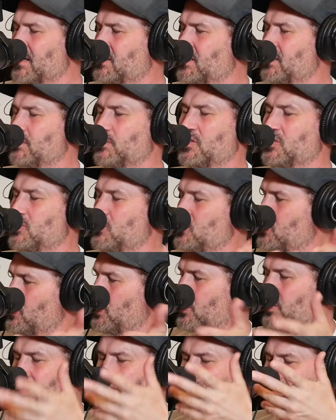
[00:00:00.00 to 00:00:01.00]
to the minutia
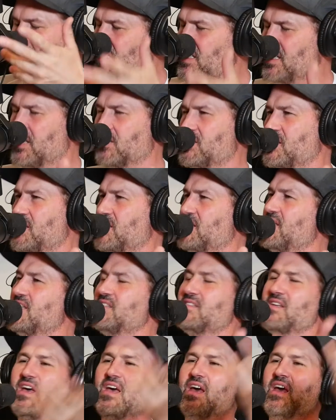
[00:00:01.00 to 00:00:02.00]
or the details of these
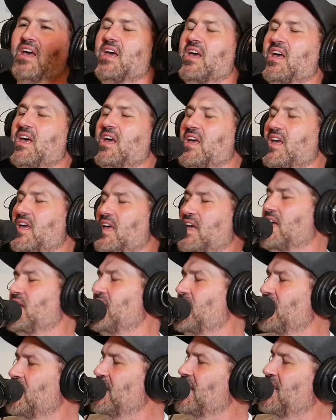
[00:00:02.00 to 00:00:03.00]
things.
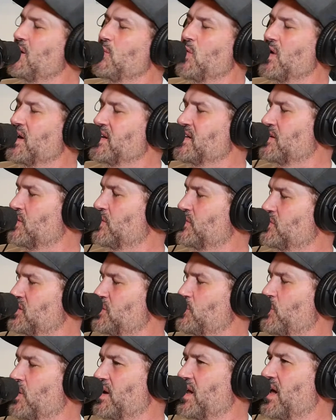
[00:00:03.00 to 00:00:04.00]
He wanted to know if
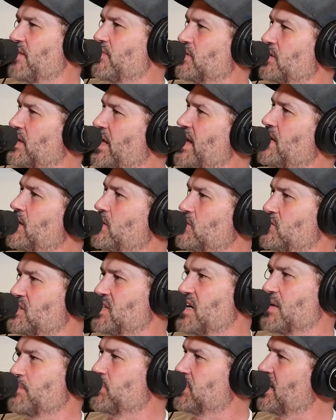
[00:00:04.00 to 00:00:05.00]
she wanted to have a Lego
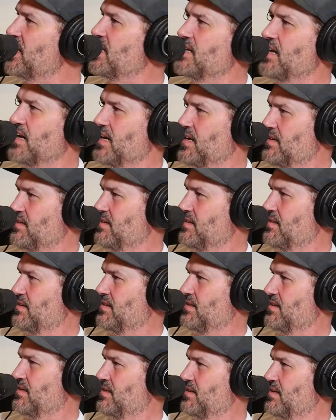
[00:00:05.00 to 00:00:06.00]
set play date.
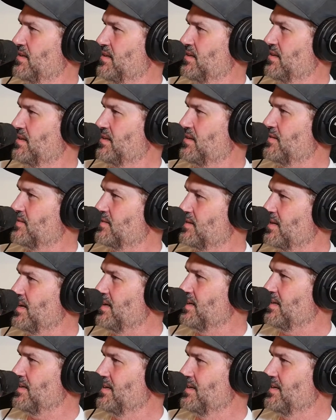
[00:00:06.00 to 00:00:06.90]
Okay?